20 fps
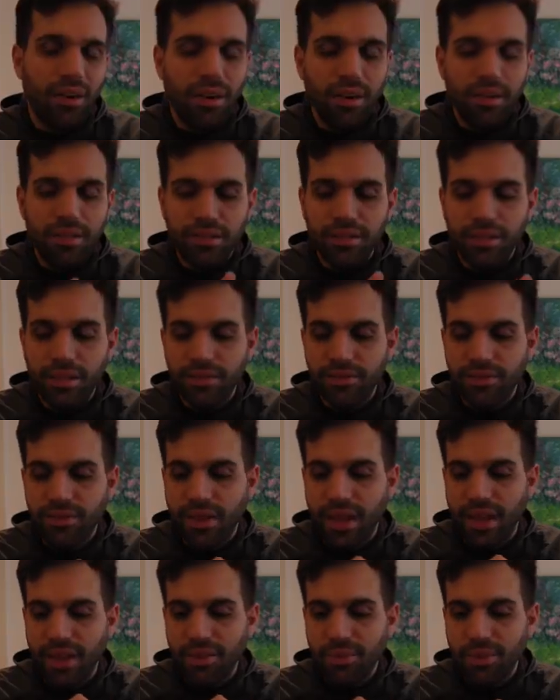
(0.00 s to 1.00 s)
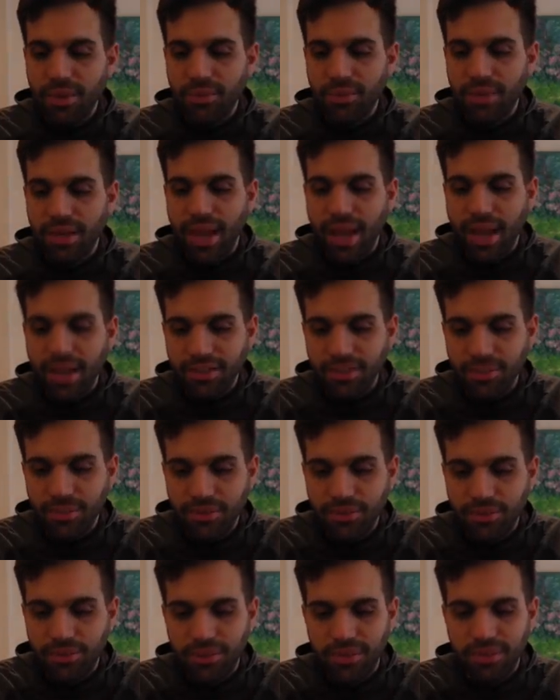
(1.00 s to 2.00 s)
honestly, if anyone would ask
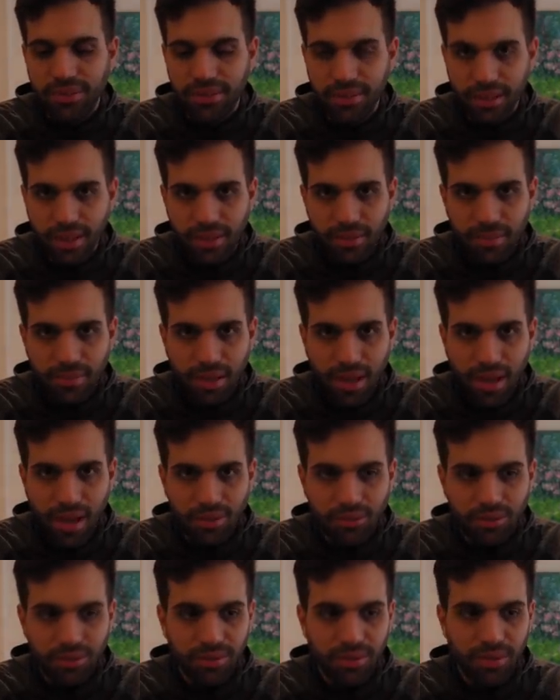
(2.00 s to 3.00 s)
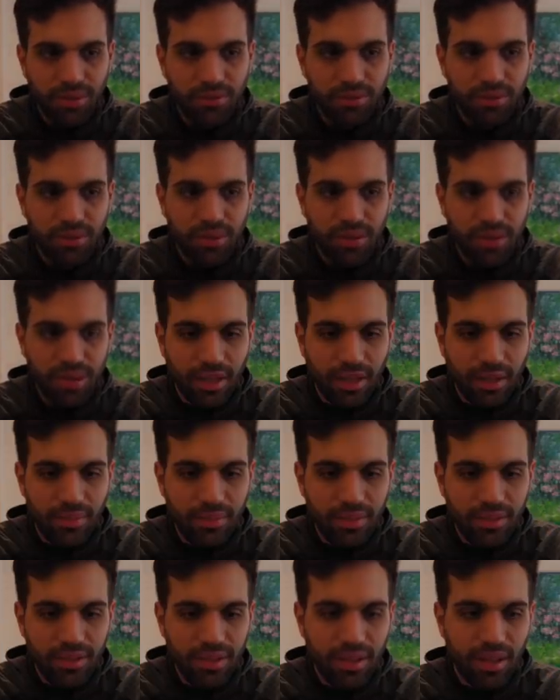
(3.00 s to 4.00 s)
me for a tip how to
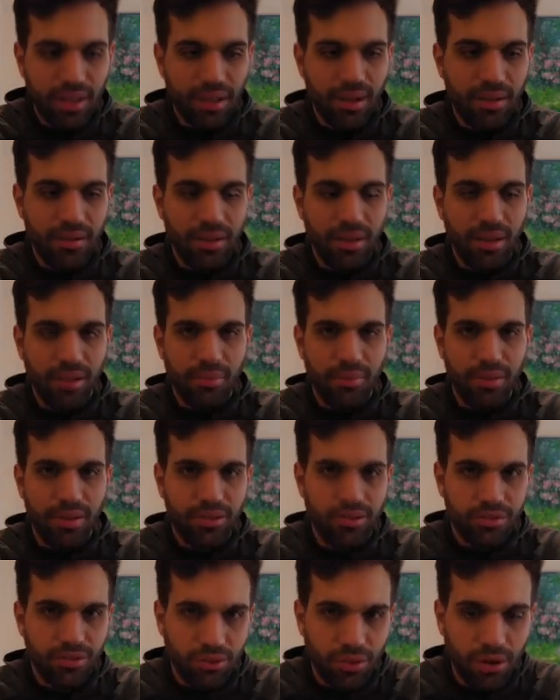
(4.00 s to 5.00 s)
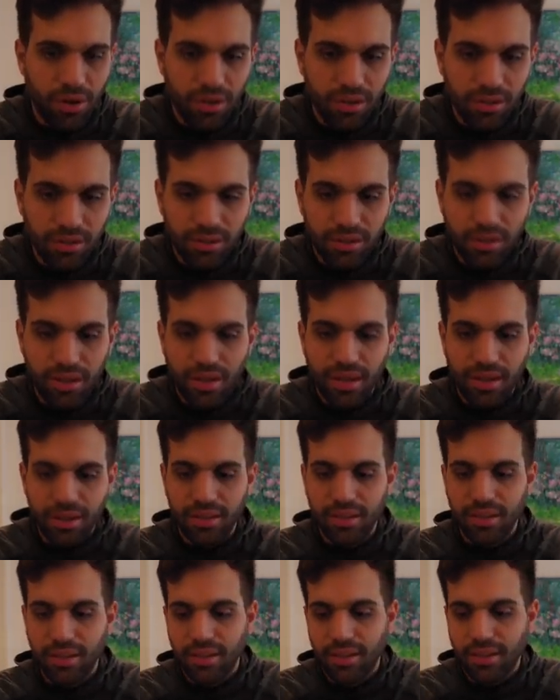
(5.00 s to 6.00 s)
overcome it and like be stronger
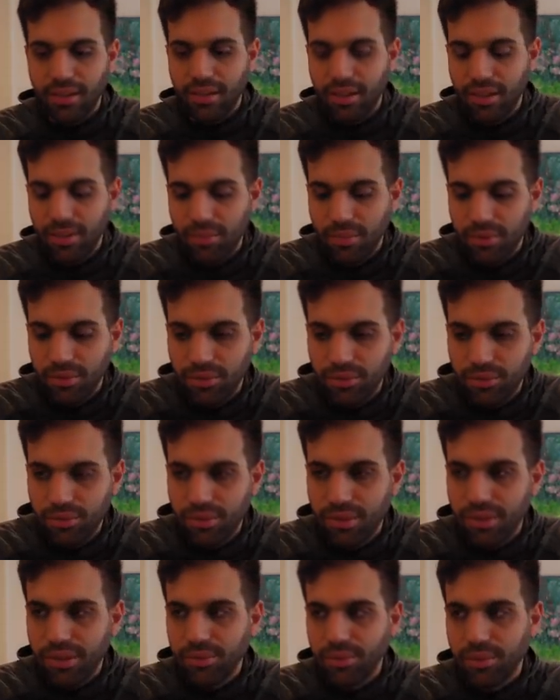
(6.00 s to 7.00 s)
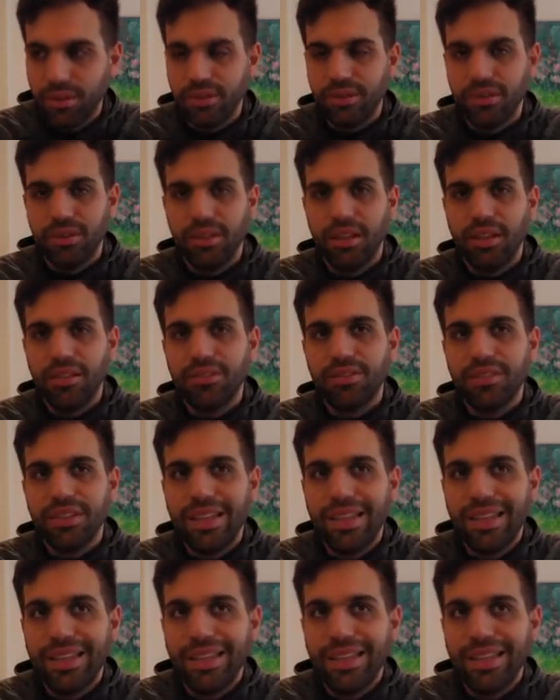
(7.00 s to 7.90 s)
and like keep on doing what you love,